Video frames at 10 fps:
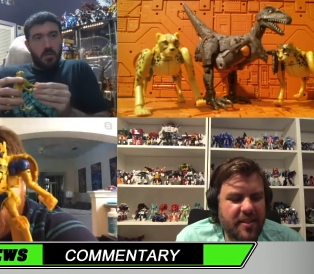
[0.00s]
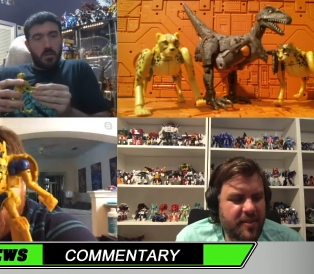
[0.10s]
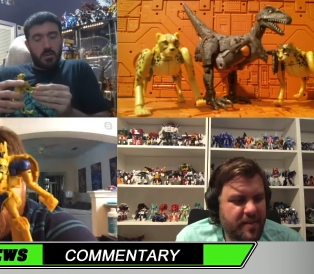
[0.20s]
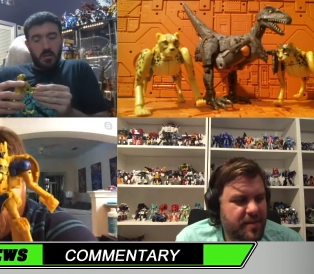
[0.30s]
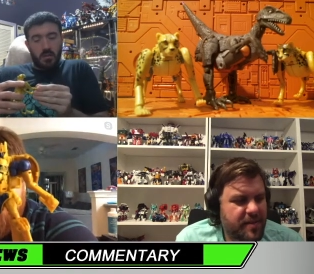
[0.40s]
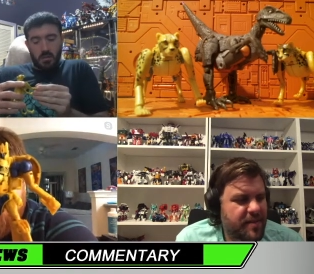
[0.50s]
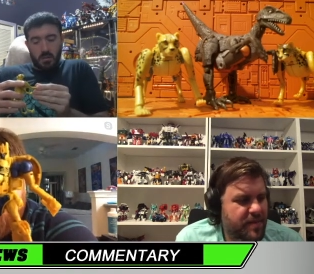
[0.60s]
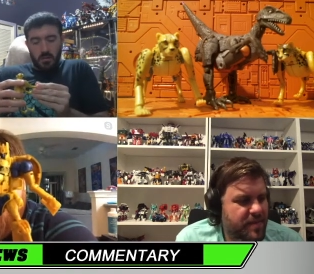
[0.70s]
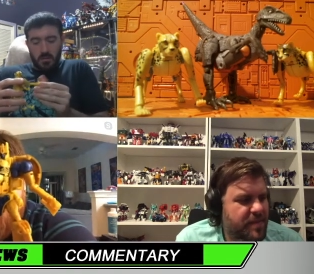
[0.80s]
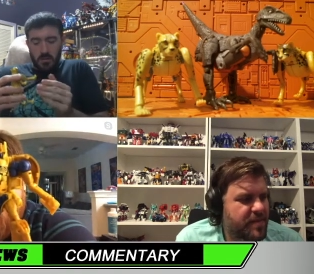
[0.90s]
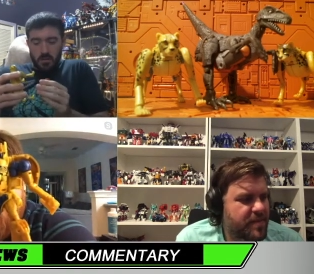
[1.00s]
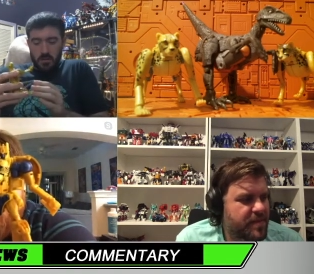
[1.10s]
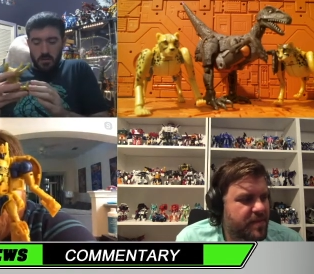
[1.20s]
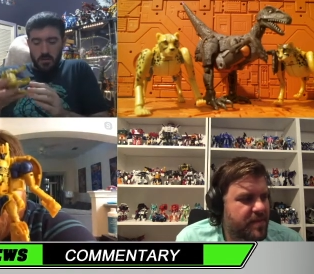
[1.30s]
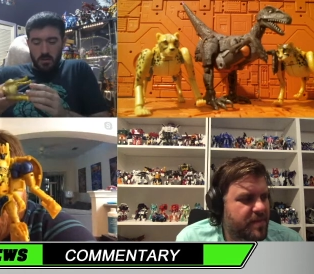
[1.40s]

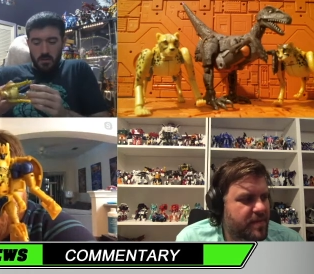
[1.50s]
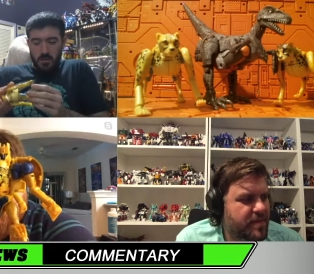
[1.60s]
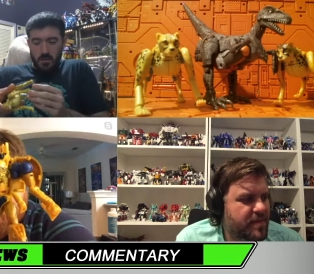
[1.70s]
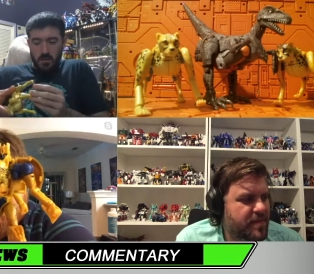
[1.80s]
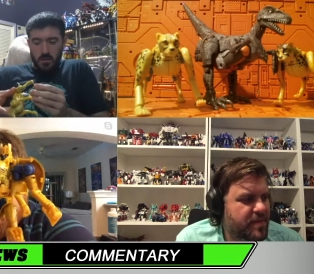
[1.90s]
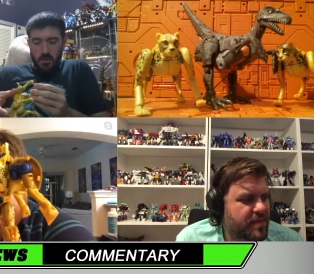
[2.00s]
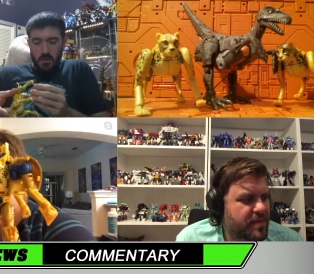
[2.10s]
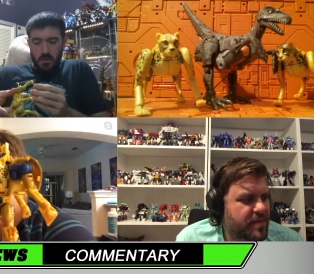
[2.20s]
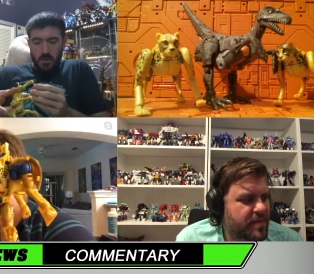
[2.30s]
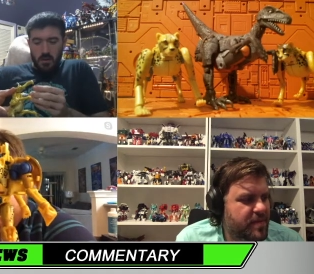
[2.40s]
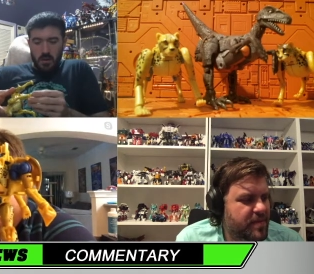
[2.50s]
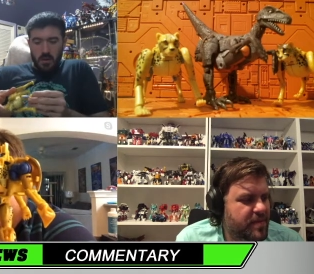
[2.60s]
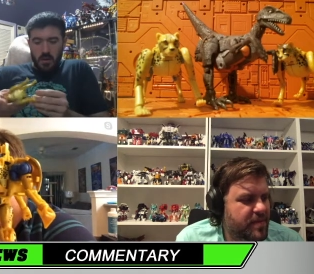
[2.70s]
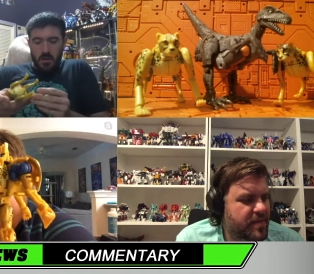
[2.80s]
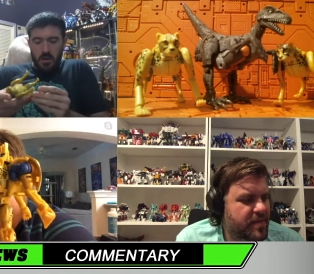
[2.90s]

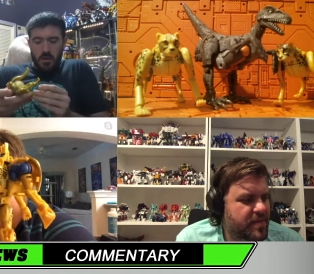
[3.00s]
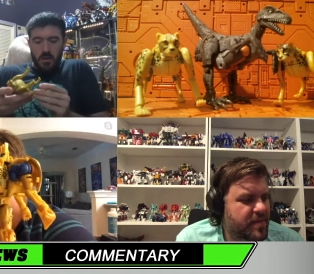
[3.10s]
(no one is talking)